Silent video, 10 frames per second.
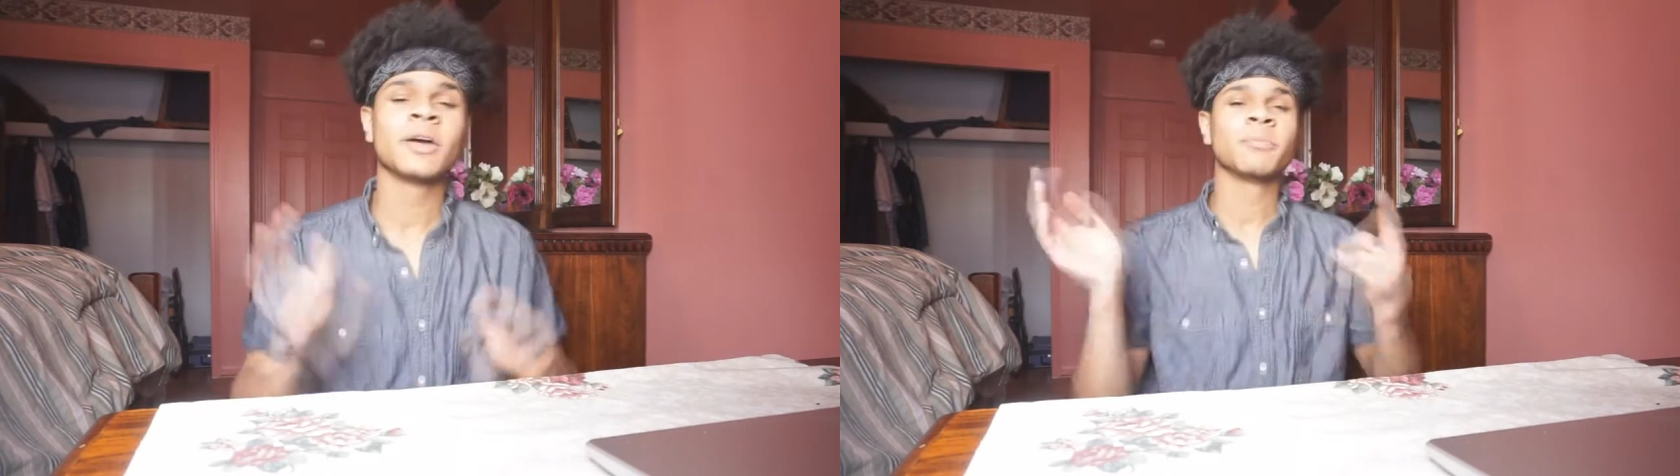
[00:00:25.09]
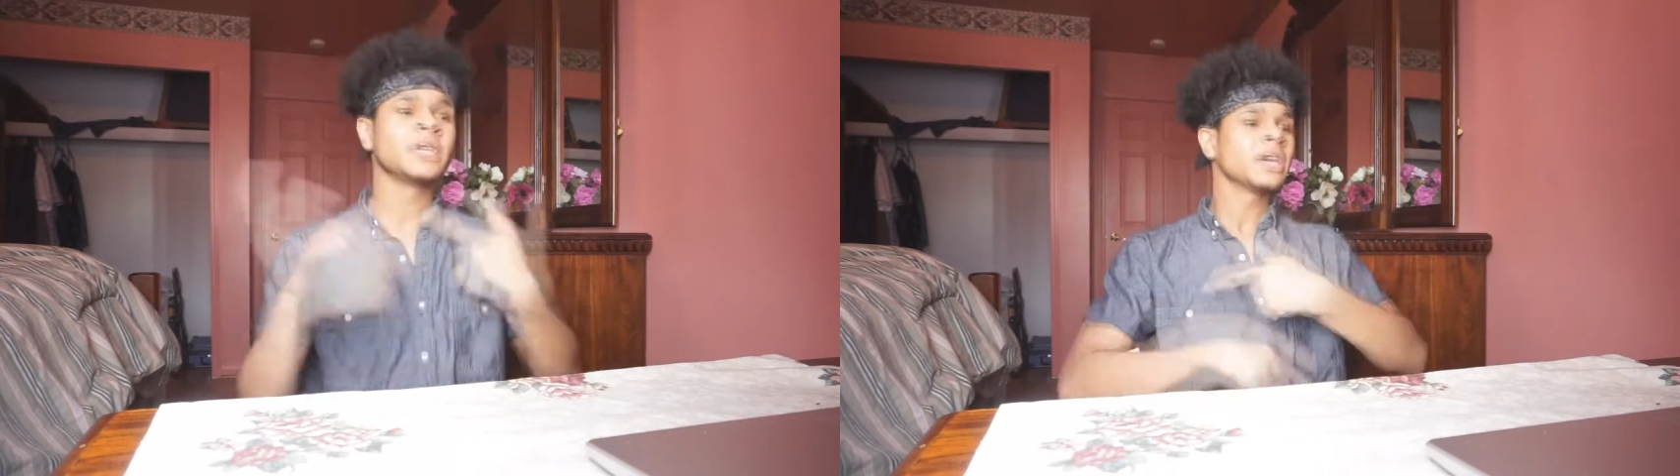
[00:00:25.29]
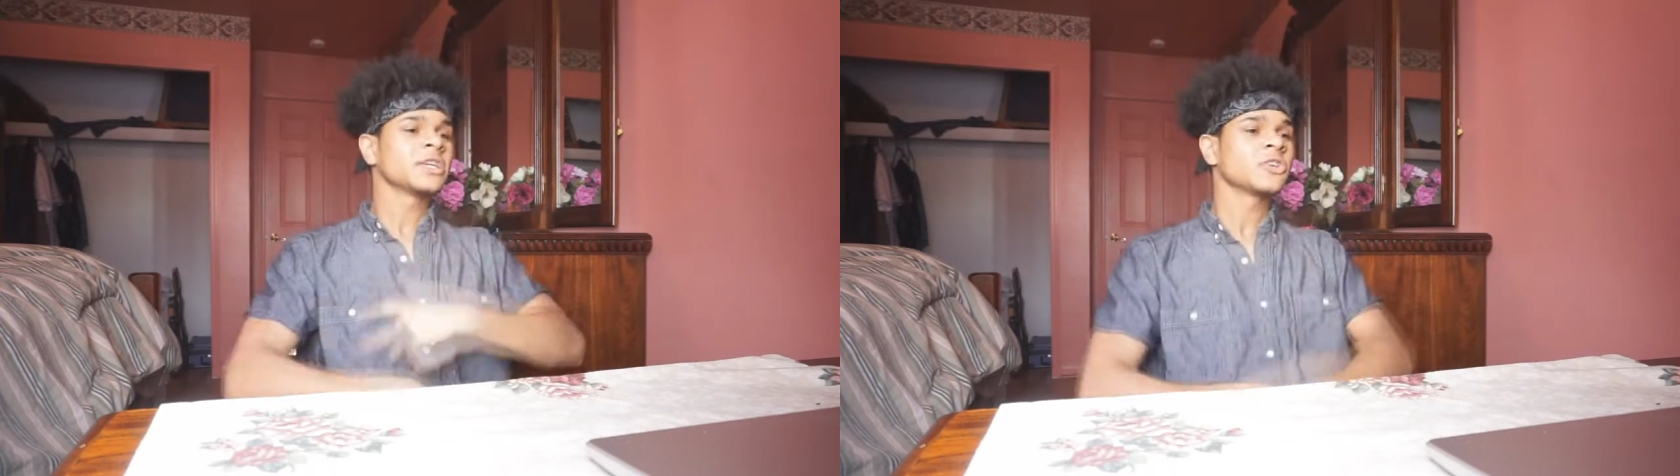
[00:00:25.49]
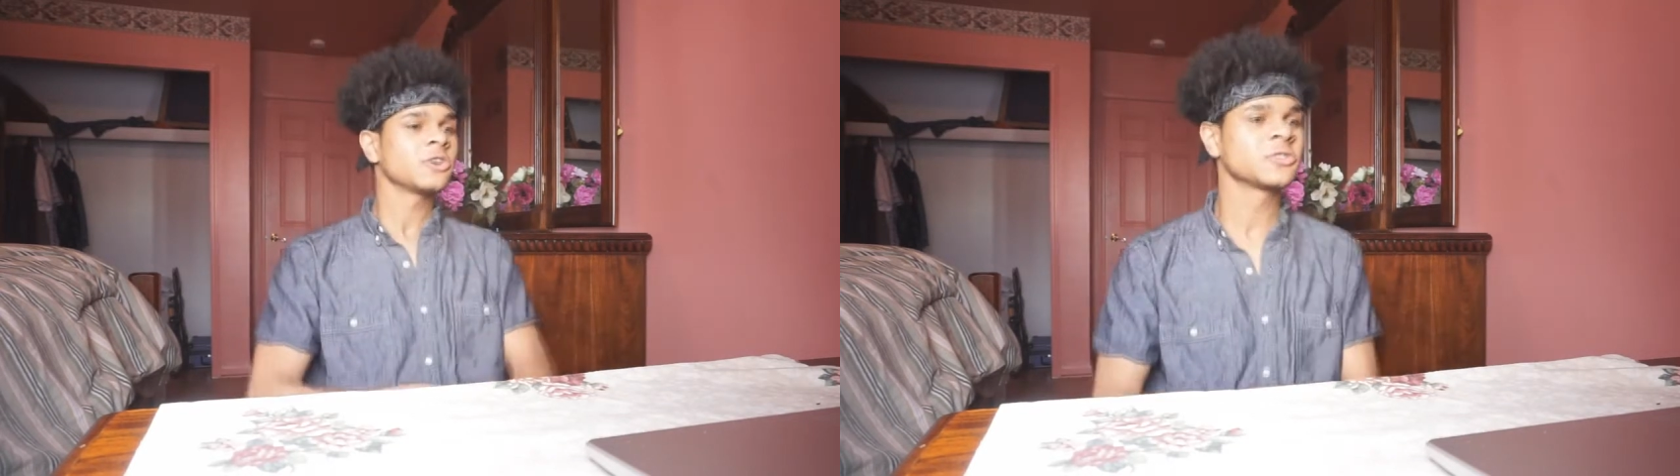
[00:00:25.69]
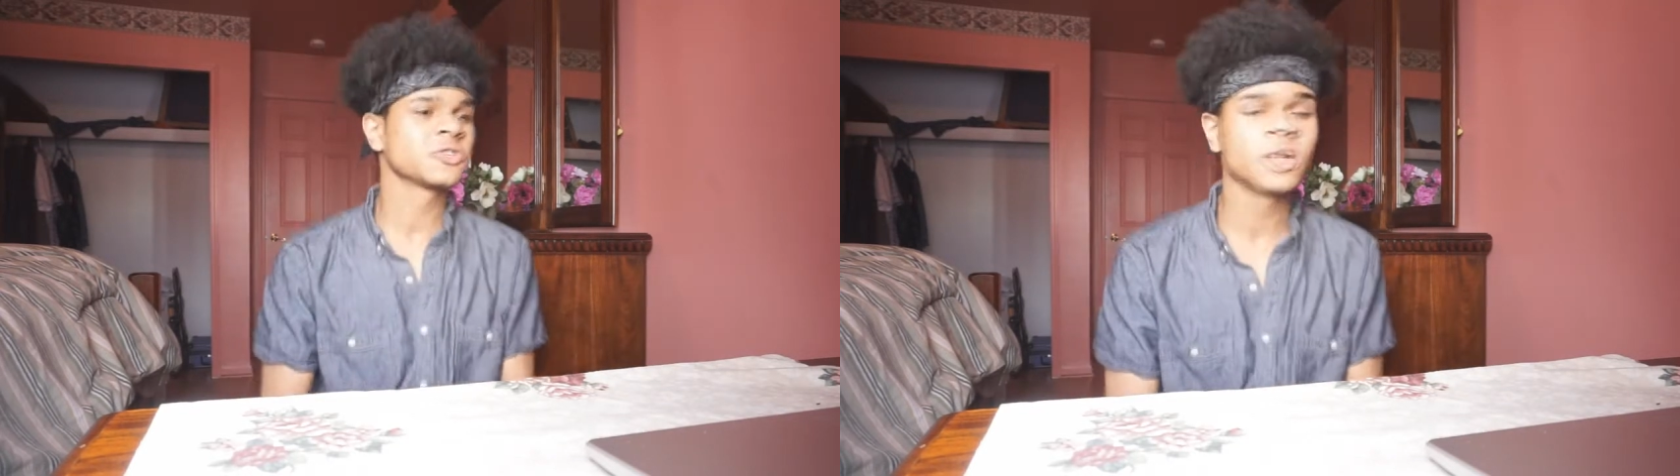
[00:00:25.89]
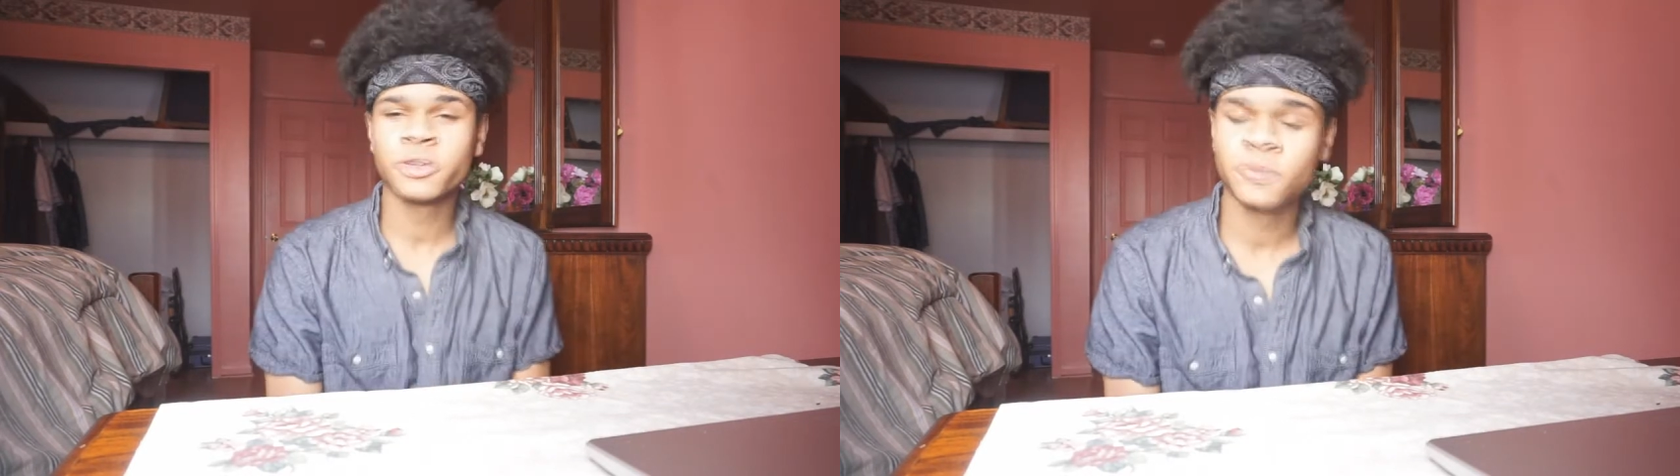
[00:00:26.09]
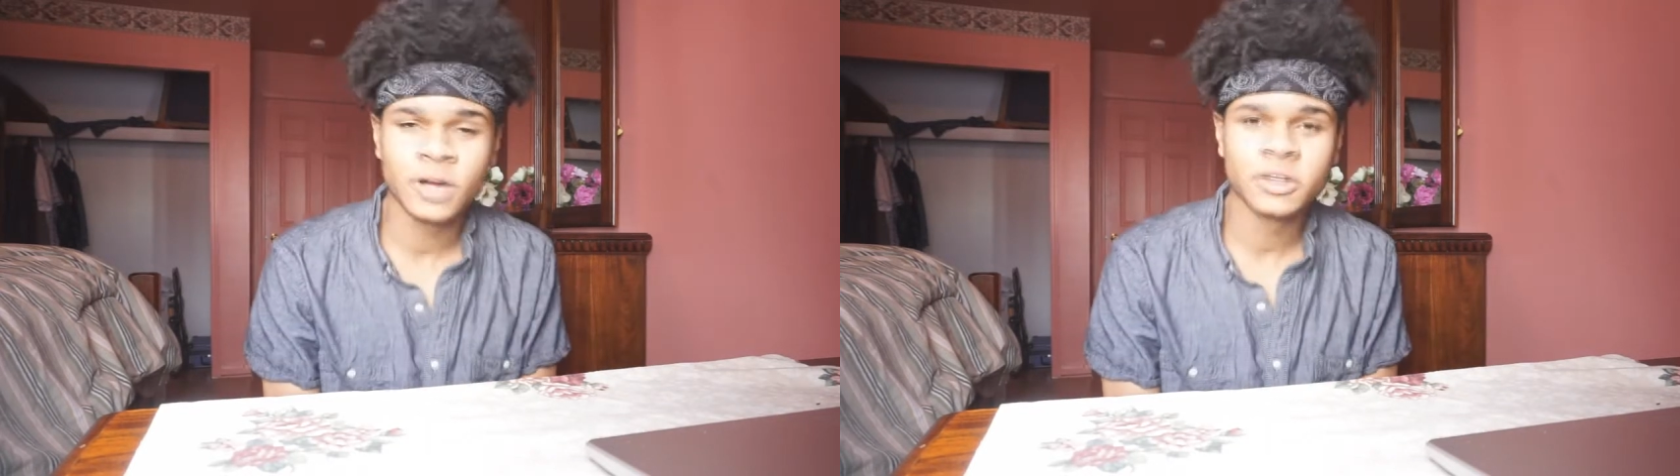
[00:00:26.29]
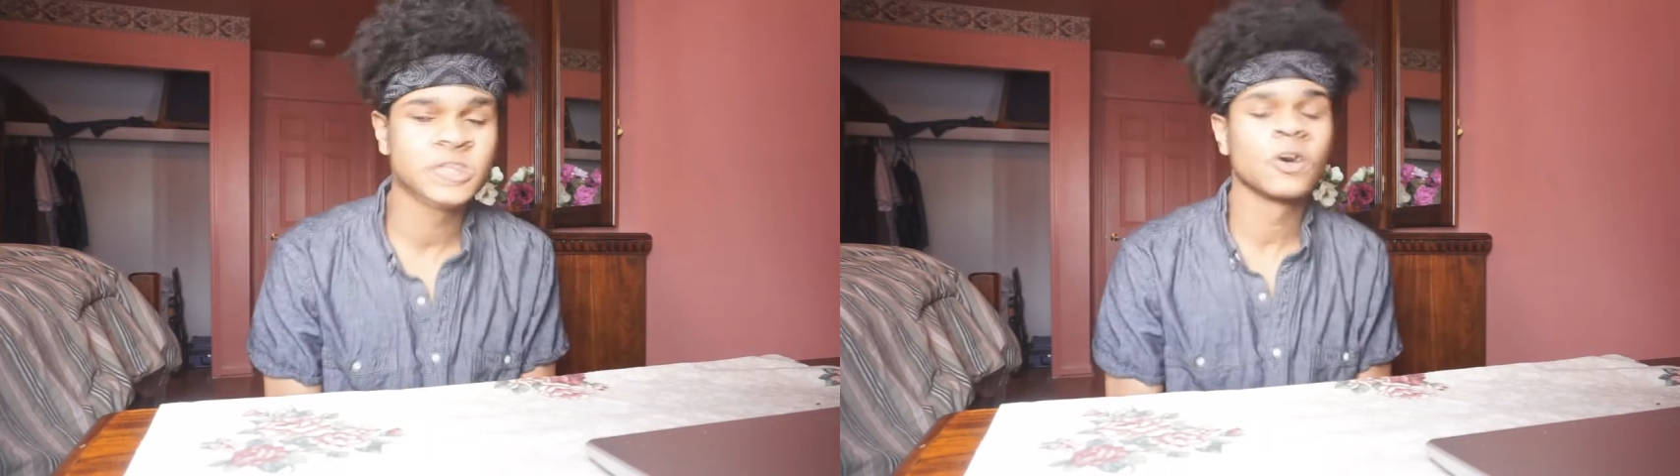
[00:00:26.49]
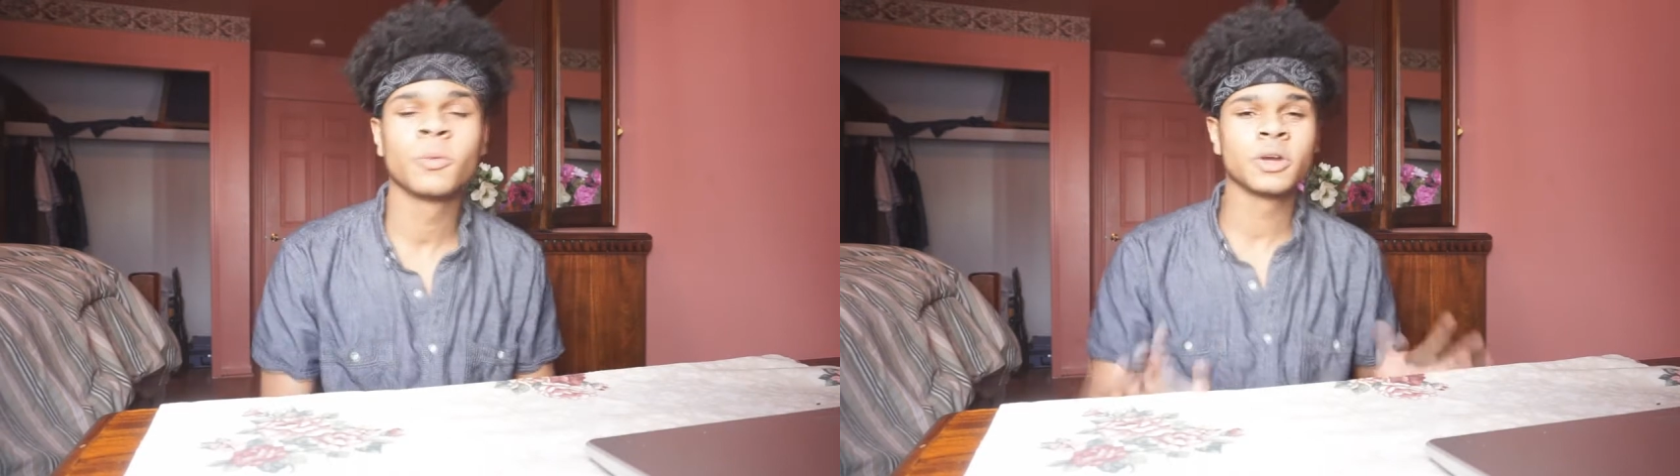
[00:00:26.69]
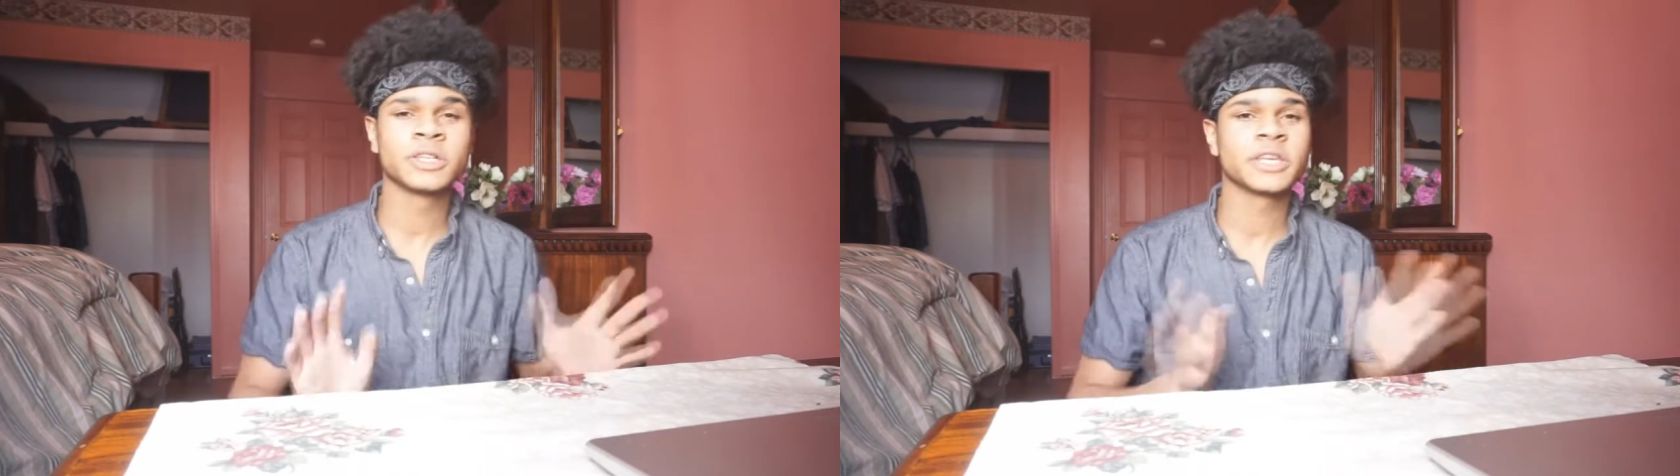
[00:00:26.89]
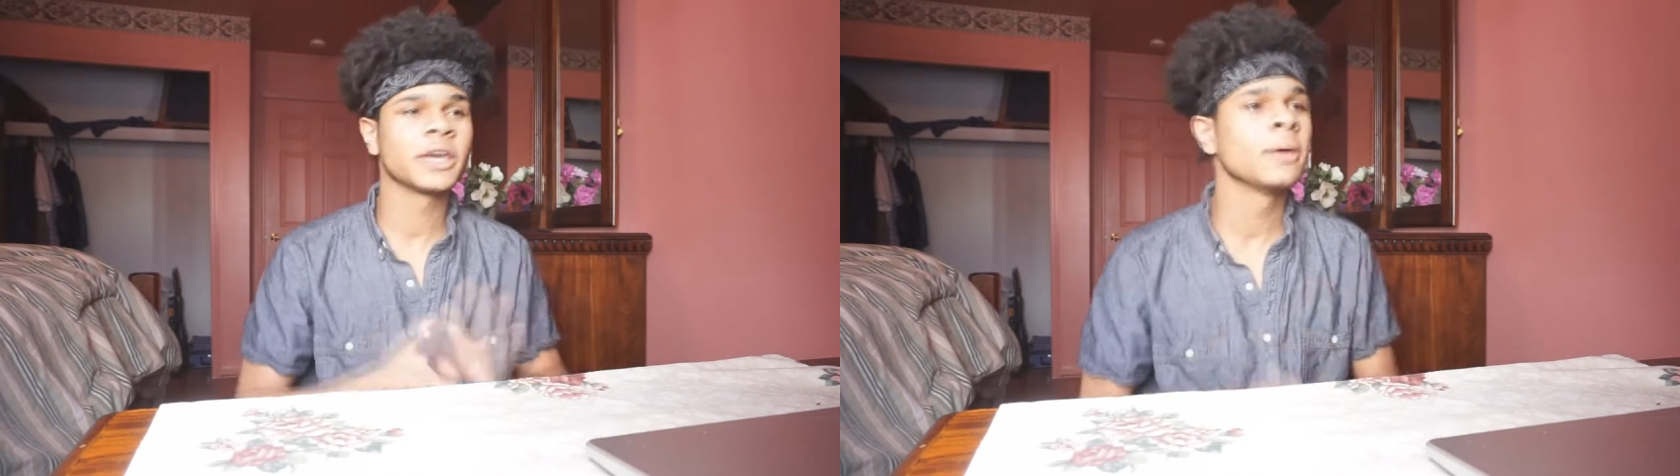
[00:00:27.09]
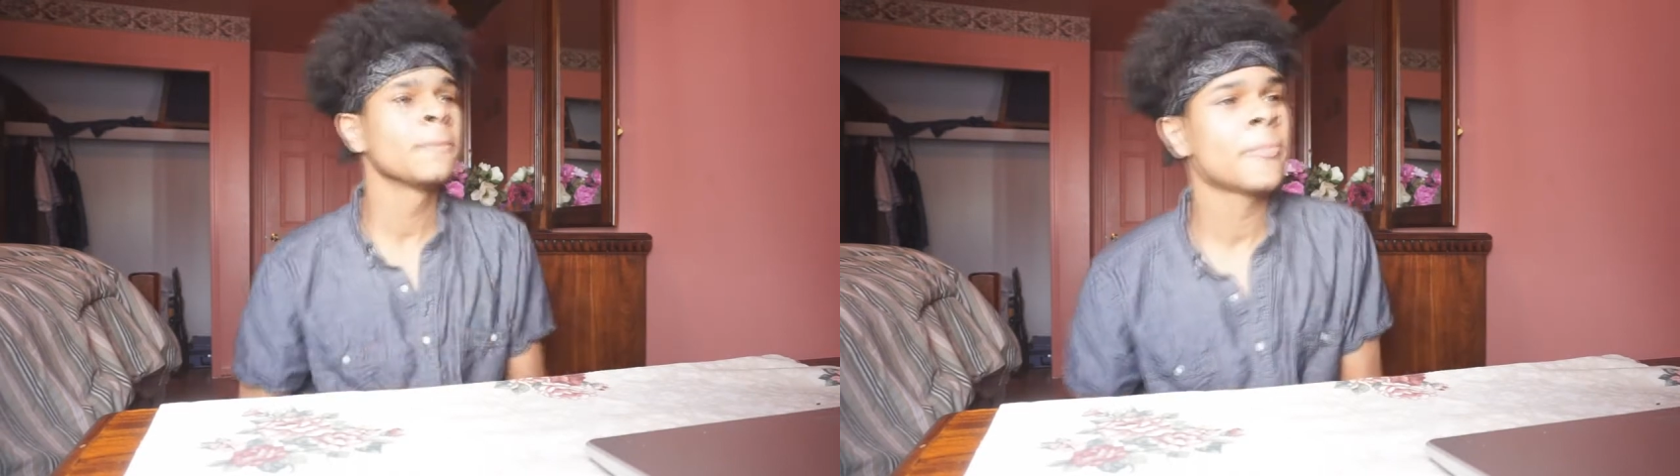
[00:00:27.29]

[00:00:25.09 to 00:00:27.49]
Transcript: But yeah, Saucer, Charlie Frown, that's all I'm going to say.